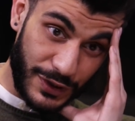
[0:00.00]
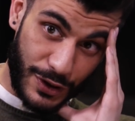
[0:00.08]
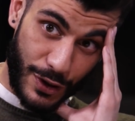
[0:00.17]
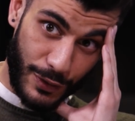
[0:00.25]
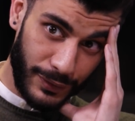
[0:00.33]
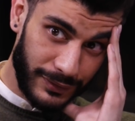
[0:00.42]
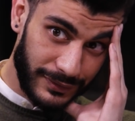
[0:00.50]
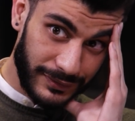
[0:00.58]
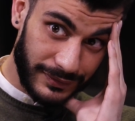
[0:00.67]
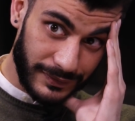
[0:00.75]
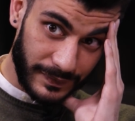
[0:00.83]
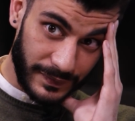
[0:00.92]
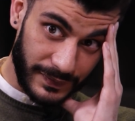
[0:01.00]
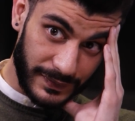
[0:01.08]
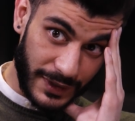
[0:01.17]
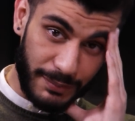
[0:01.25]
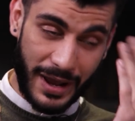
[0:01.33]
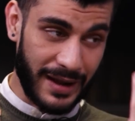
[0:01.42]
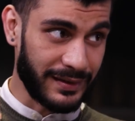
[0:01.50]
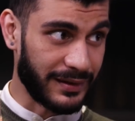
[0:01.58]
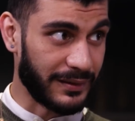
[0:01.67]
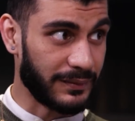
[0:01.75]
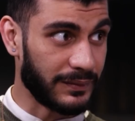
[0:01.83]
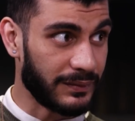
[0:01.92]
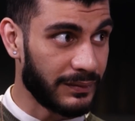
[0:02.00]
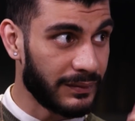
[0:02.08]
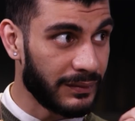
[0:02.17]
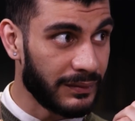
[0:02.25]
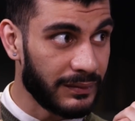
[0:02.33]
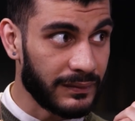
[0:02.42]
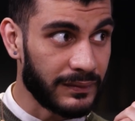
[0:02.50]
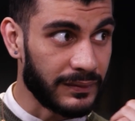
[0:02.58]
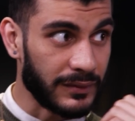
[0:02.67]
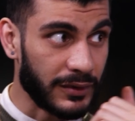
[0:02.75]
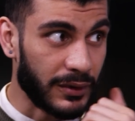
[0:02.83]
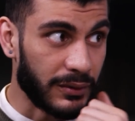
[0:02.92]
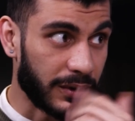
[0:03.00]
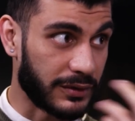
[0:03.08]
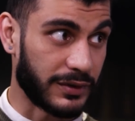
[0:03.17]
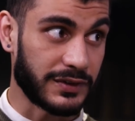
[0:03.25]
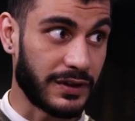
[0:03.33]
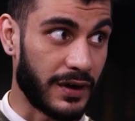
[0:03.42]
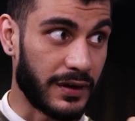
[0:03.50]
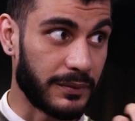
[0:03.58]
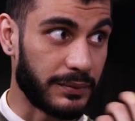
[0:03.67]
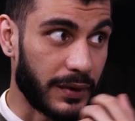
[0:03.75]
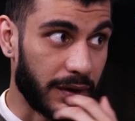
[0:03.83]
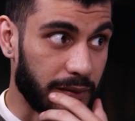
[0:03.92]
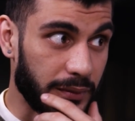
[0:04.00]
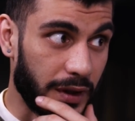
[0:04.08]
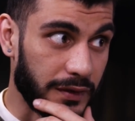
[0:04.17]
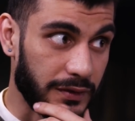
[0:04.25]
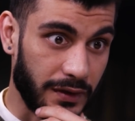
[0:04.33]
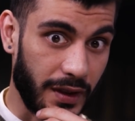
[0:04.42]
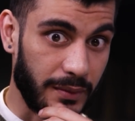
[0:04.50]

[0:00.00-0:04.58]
No. They banned him. Chris can answer to